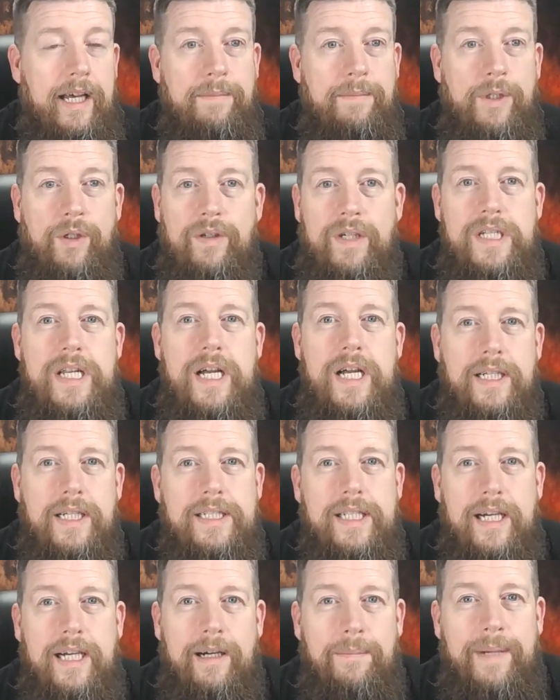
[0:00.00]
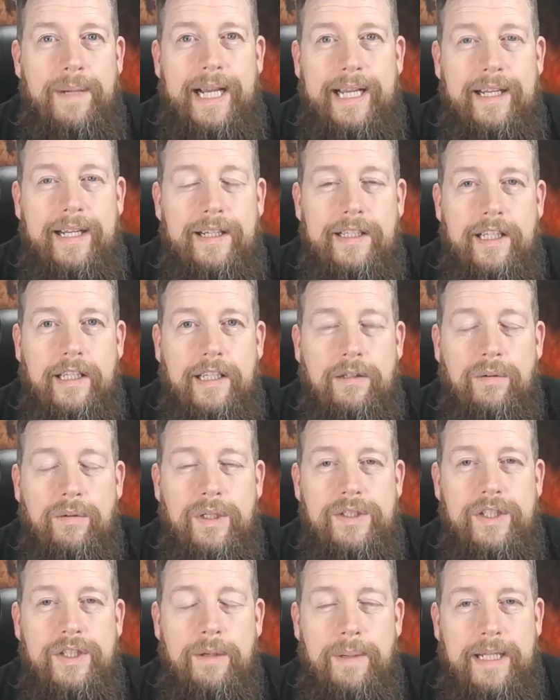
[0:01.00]
You're a NADA man, aren't you? You
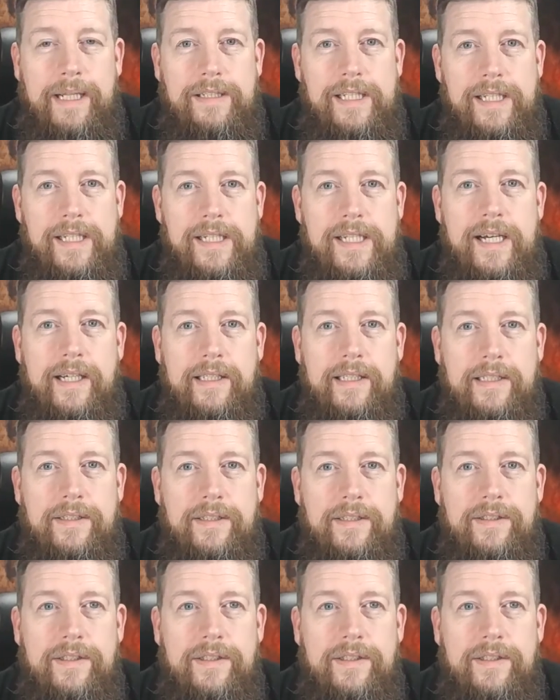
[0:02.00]
always go back to your NADAs.